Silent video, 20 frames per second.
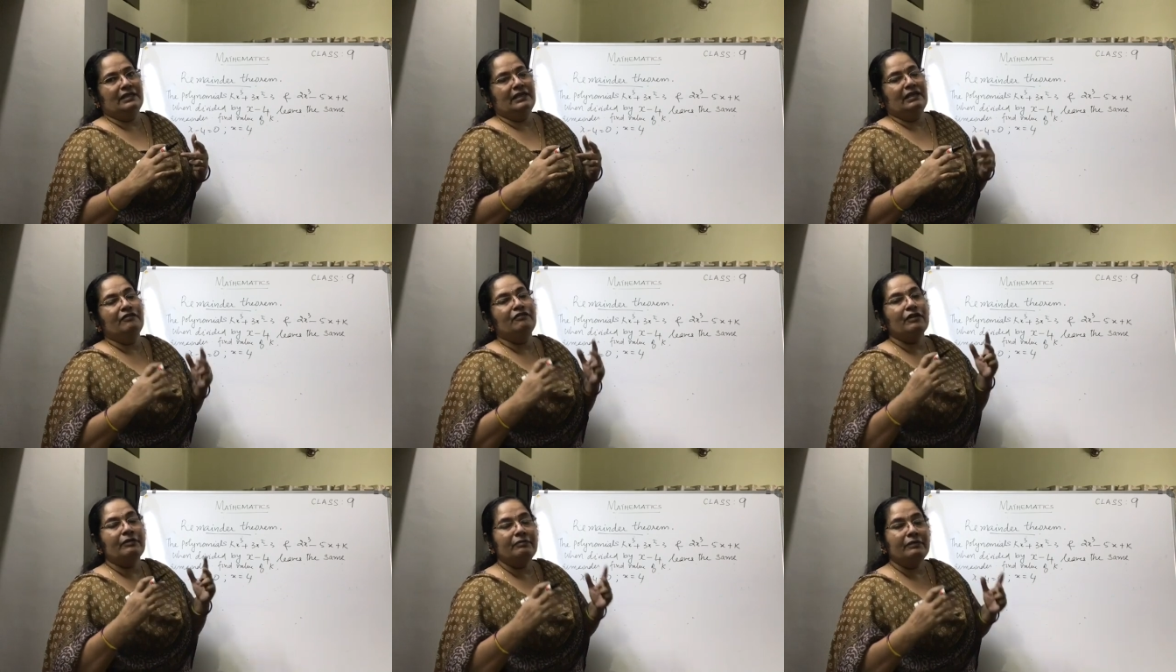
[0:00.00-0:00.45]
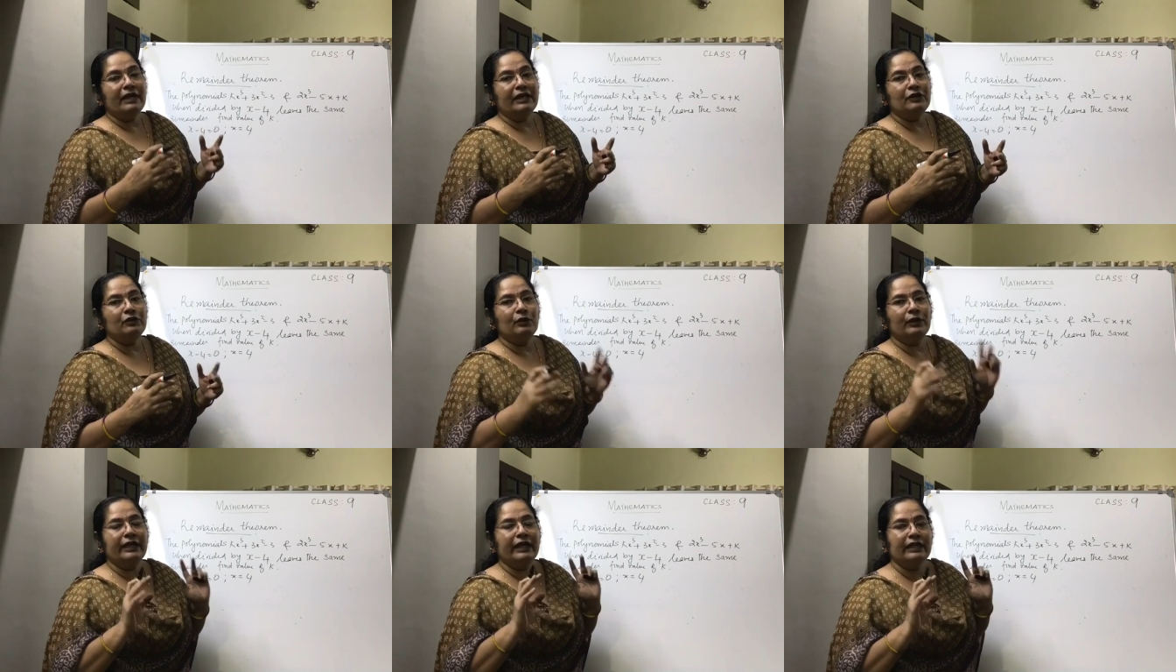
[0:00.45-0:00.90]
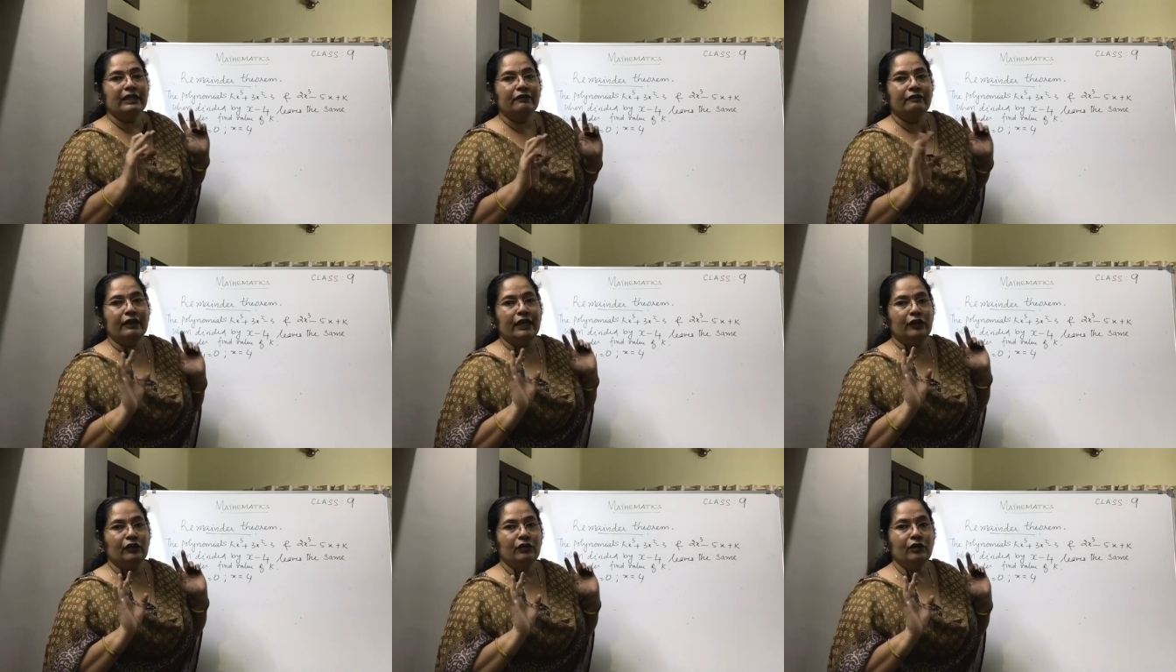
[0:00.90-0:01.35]
From that you will get the
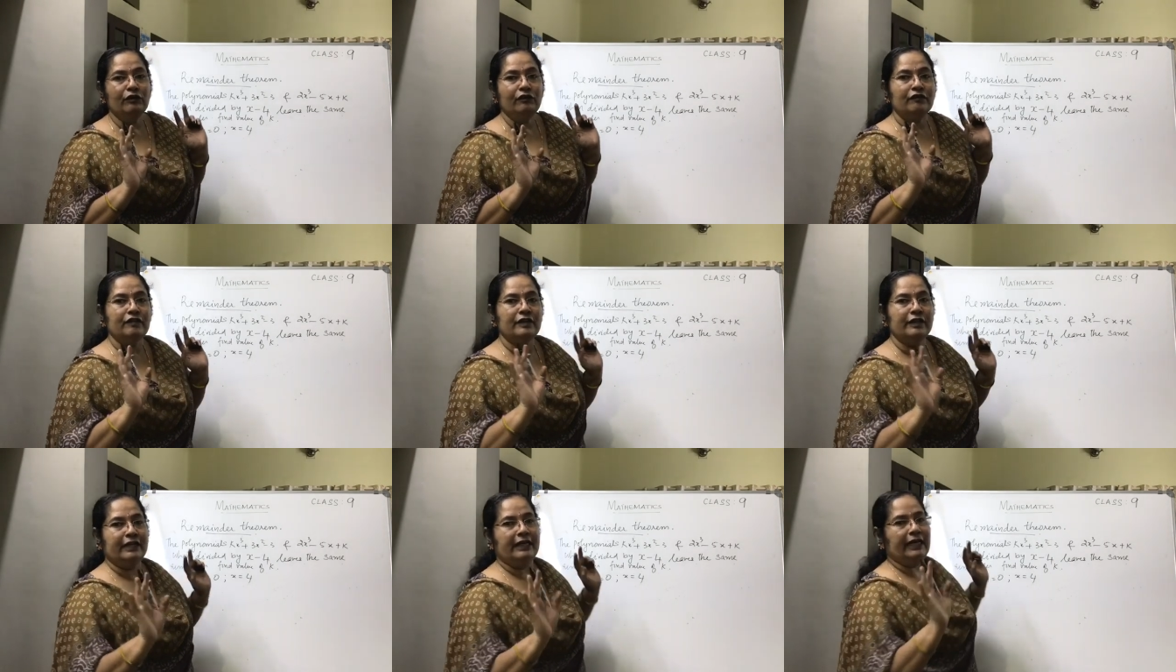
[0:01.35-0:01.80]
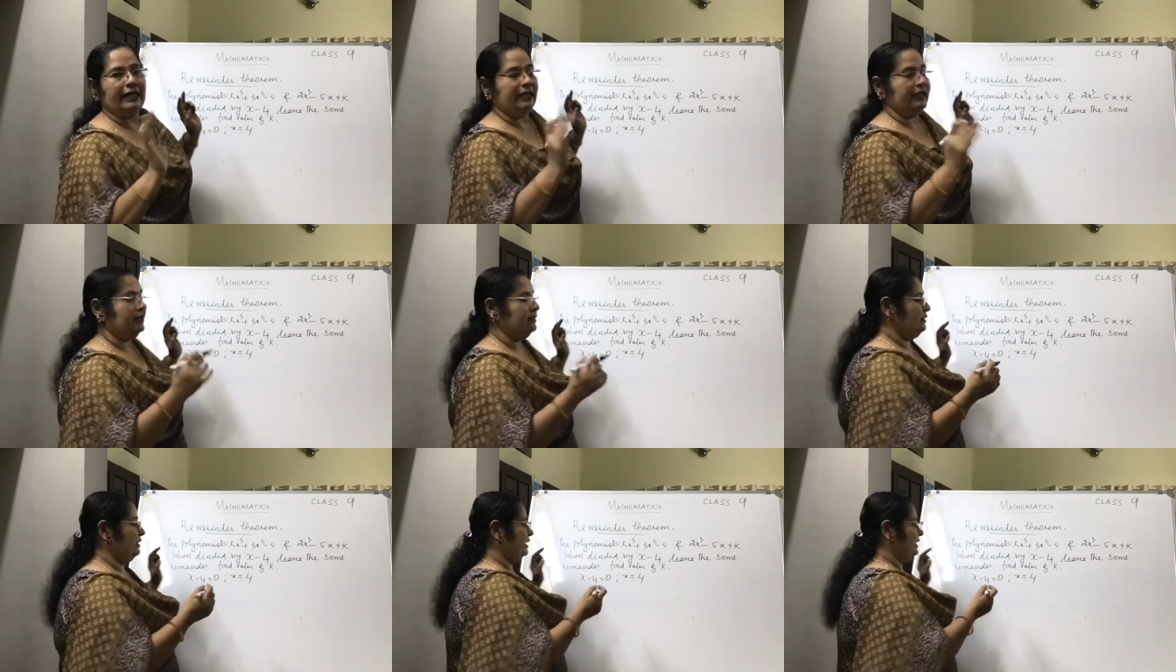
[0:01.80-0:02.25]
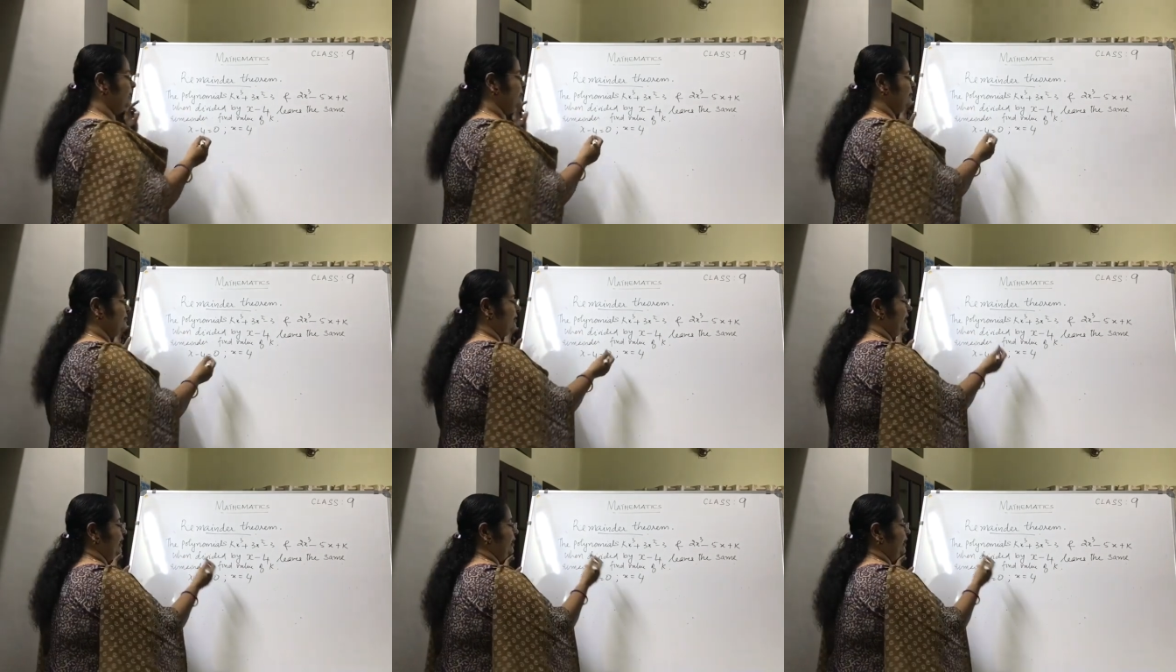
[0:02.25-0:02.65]
value of k. So let us try